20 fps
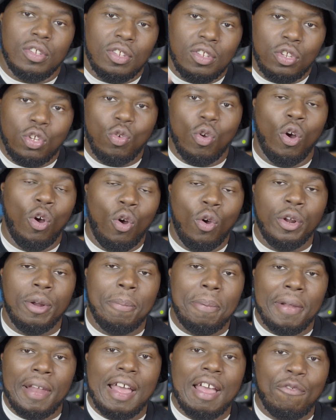you own a
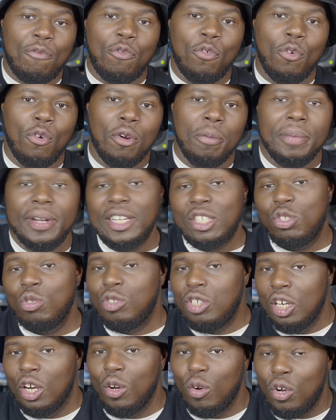platform that you
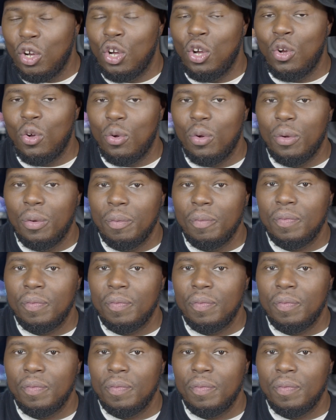don't own.